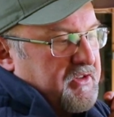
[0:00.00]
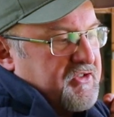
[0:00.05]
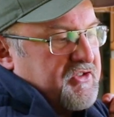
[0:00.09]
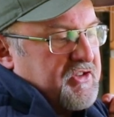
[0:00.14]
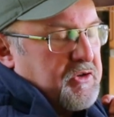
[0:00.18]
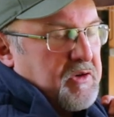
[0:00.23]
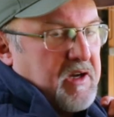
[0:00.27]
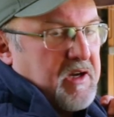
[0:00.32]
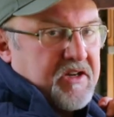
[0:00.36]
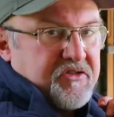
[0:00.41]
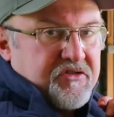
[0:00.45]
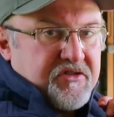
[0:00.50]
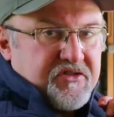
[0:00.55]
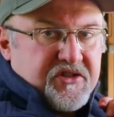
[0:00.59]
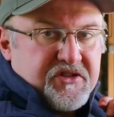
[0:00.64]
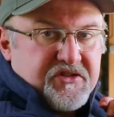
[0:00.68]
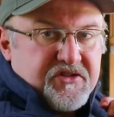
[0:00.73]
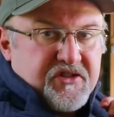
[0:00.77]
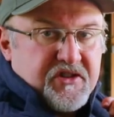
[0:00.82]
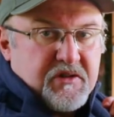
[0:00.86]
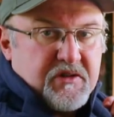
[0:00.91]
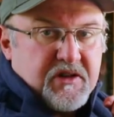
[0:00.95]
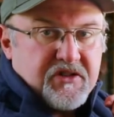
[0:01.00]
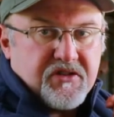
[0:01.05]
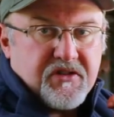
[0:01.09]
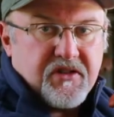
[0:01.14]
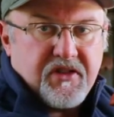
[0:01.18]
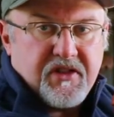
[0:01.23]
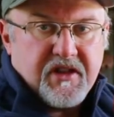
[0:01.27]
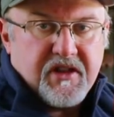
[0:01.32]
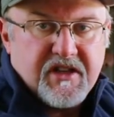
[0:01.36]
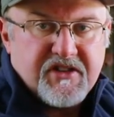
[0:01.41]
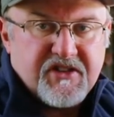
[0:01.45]
200 to
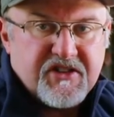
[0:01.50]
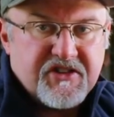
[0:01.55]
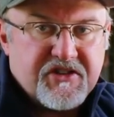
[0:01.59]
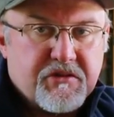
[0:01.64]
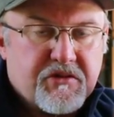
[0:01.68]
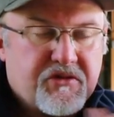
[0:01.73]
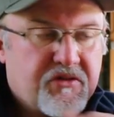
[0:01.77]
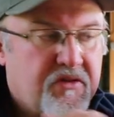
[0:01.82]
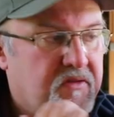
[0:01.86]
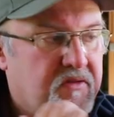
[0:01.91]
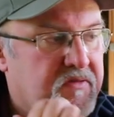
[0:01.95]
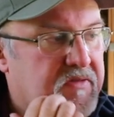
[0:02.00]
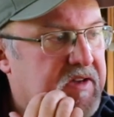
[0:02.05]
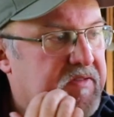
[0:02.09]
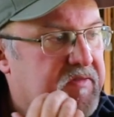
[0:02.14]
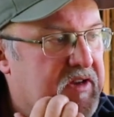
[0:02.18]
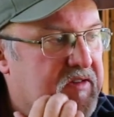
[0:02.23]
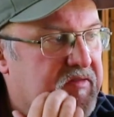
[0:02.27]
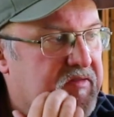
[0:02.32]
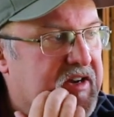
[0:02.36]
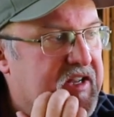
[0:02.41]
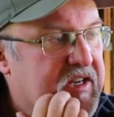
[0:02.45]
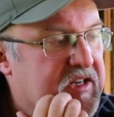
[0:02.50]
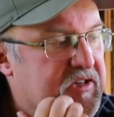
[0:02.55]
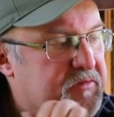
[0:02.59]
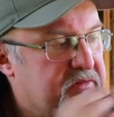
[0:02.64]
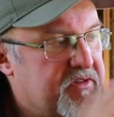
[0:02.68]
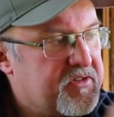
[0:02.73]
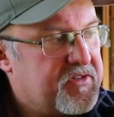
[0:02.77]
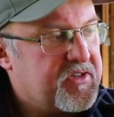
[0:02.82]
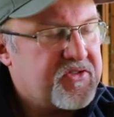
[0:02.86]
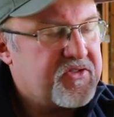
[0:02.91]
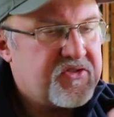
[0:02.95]
230, 250 range,
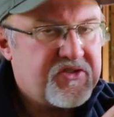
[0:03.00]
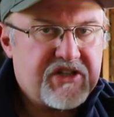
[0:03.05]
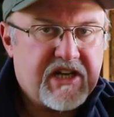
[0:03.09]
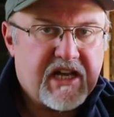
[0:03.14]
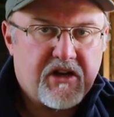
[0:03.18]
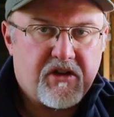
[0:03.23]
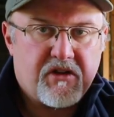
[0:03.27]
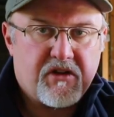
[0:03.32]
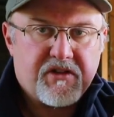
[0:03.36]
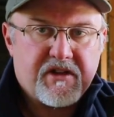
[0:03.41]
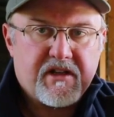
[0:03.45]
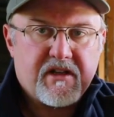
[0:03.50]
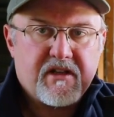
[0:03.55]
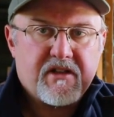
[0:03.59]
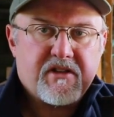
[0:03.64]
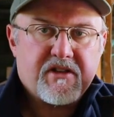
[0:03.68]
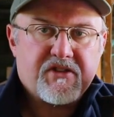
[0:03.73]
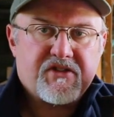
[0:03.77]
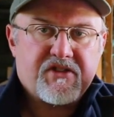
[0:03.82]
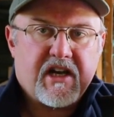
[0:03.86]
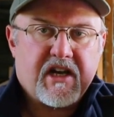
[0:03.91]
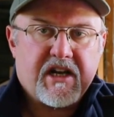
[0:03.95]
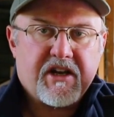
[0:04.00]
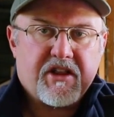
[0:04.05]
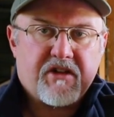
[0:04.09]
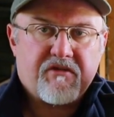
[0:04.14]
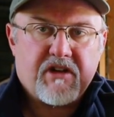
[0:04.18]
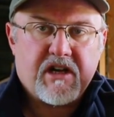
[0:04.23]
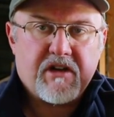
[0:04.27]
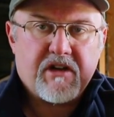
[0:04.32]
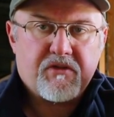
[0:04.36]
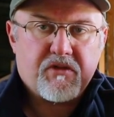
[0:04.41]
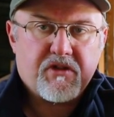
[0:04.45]
but just check on the side of the
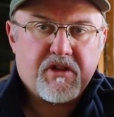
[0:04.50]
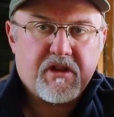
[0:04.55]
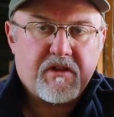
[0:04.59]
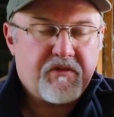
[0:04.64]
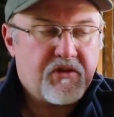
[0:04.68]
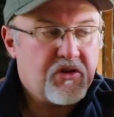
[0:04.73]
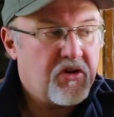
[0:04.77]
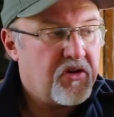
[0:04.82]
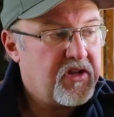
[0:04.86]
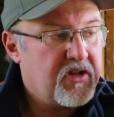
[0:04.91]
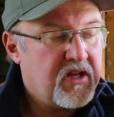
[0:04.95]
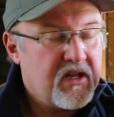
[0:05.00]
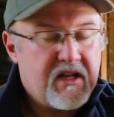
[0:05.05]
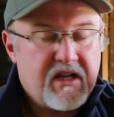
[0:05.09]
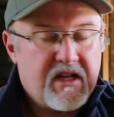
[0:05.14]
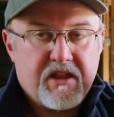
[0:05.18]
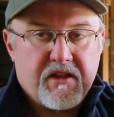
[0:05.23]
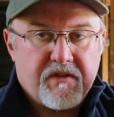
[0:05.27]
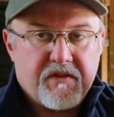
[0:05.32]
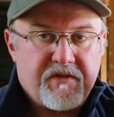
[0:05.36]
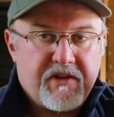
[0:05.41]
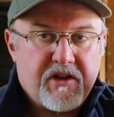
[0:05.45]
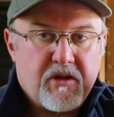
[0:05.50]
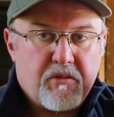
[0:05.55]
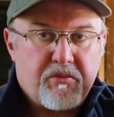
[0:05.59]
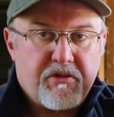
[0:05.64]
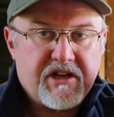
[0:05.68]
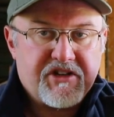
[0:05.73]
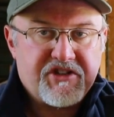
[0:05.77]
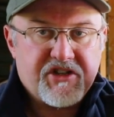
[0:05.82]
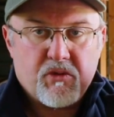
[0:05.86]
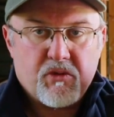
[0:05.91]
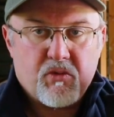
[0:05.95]
rifle that you've got. the fill
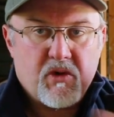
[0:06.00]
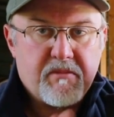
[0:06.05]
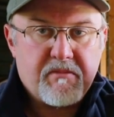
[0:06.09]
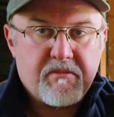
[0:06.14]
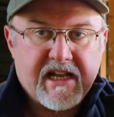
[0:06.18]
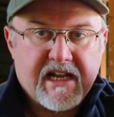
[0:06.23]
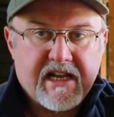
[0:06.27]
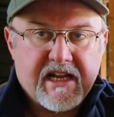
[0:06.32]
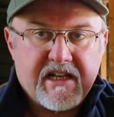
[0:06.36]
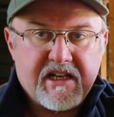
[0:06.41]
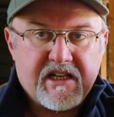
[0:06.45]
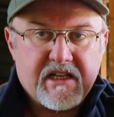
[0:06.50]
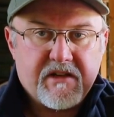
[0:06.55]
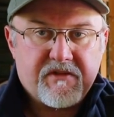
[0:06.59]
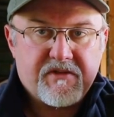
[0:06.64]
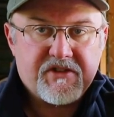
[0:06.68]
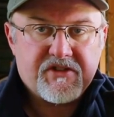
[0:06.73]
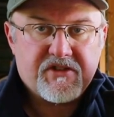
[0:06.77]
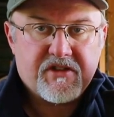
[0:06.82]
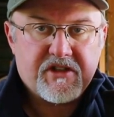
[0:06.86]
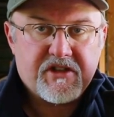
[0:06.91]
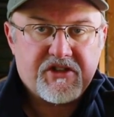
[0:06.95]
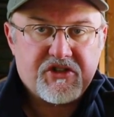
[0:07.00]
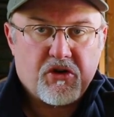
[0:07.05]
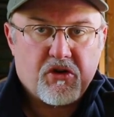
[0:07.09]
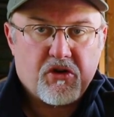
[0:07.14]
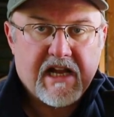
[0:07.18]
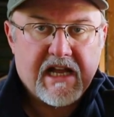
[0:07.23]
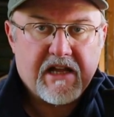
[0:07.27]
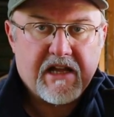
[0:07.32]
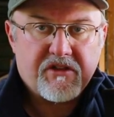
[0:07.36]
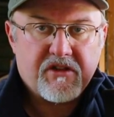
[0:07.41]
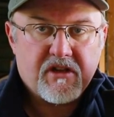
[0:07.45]
pressure won't make any difference to the shot
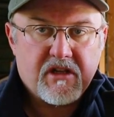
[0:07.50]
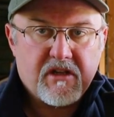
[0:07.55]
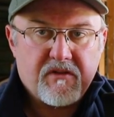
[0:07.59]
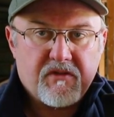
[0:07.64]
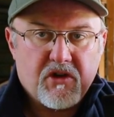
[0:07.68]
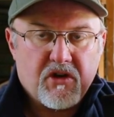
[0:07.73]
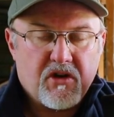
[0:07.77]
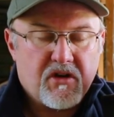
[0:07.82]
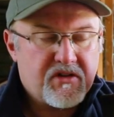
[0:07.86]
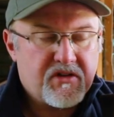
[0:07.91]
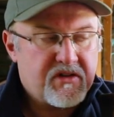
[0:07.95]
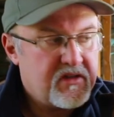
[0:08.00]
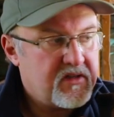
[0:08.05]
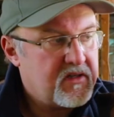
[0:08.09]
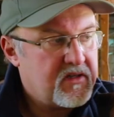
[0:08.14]
count that you've got.